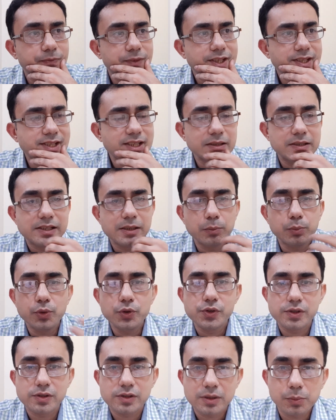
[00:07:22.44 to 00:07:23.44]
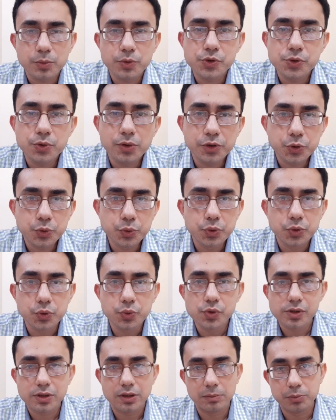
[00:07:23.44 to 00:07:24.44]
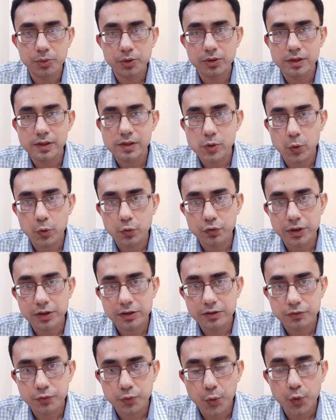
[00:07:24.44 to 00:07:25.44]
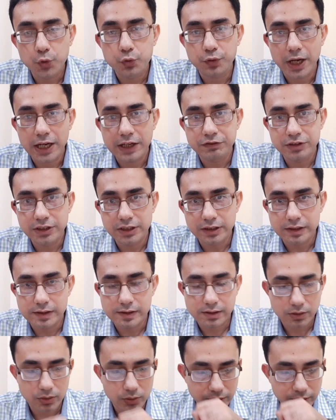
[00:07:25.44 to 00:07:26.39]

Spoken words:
suppose you use computers over 4 or 5 years,